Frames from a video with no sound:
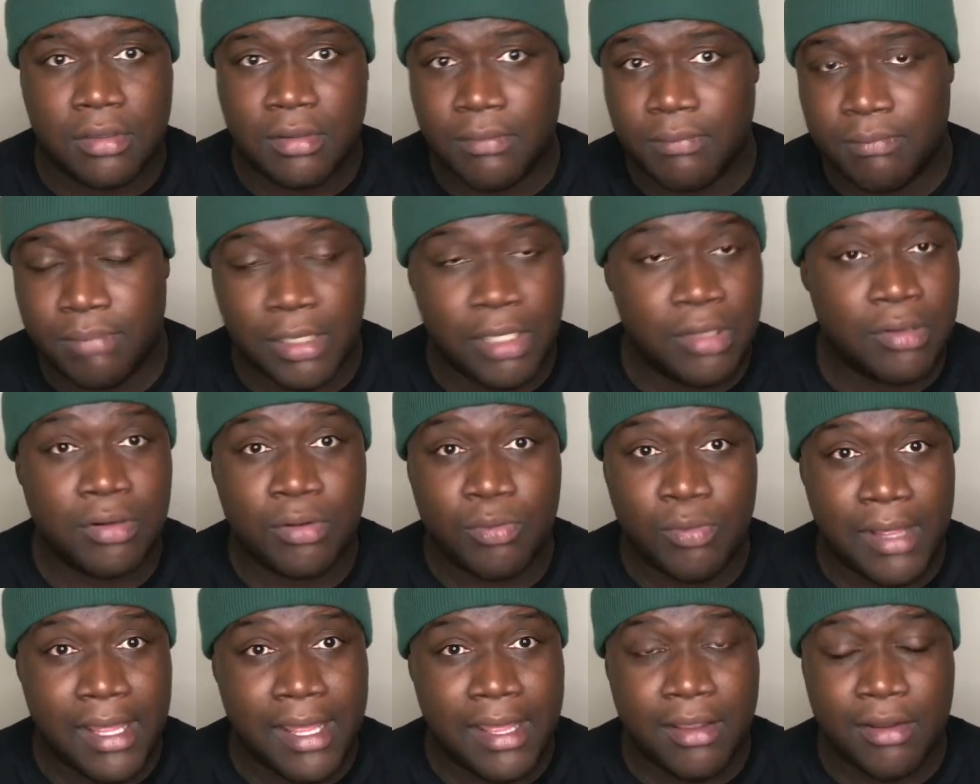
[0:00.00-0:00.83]
blown
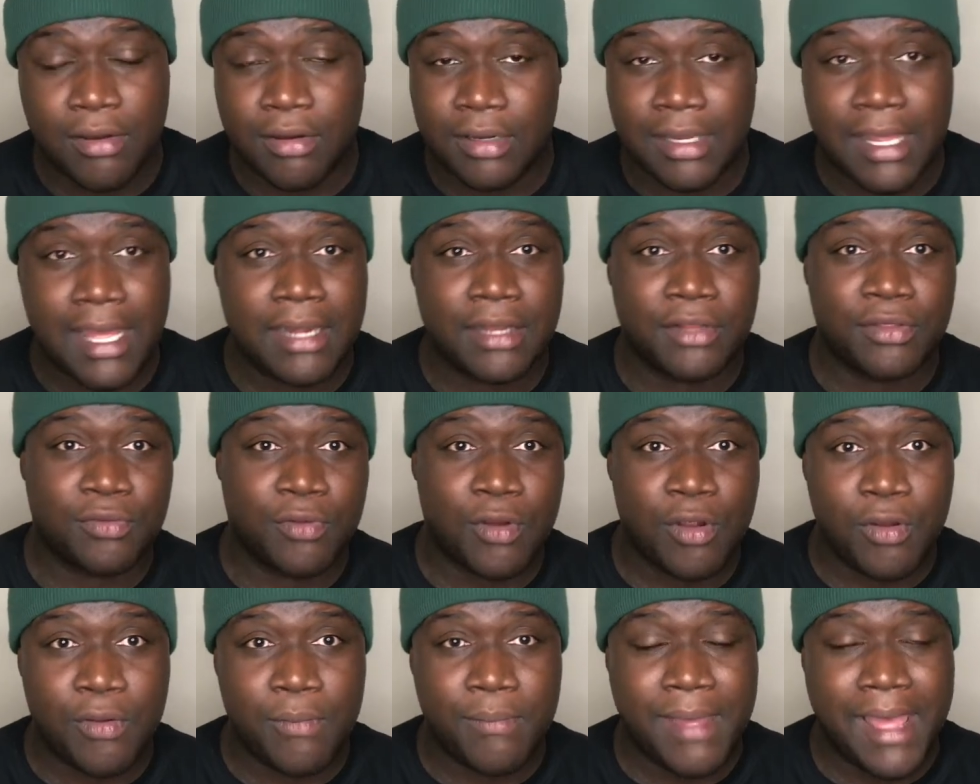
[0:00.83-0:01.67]
away or kind of
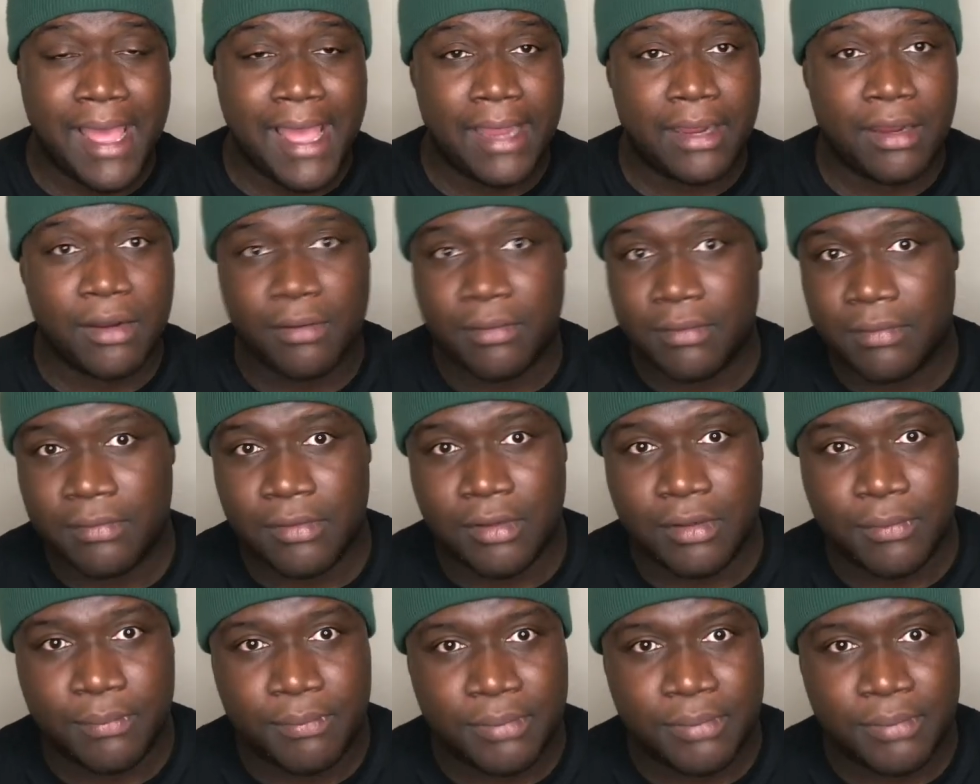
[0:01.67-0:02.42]
thrown back or